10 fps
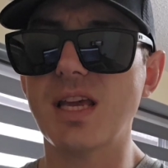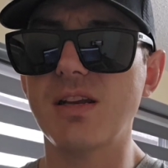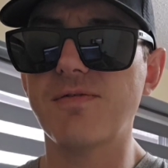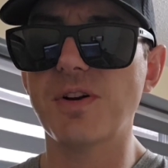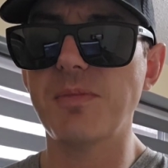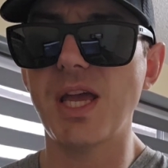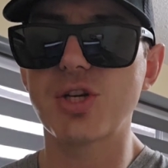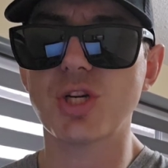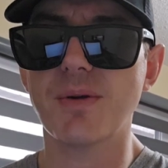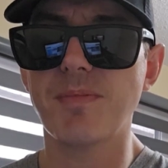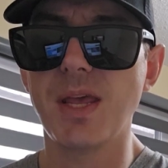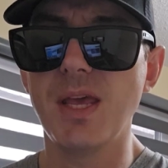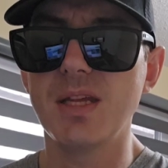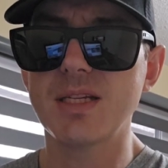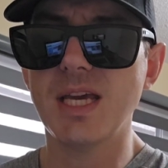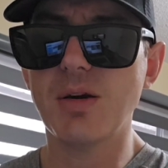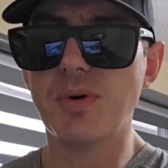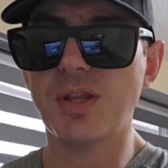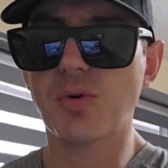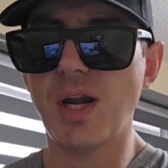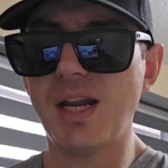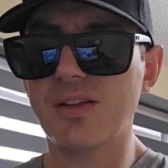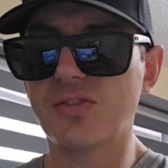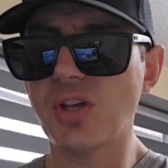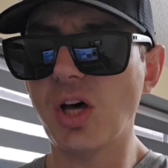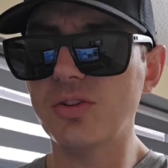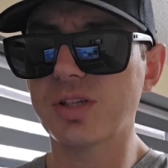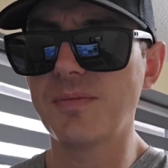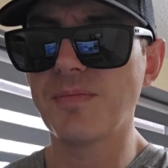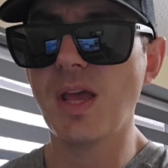information. Take it with a grain of salt.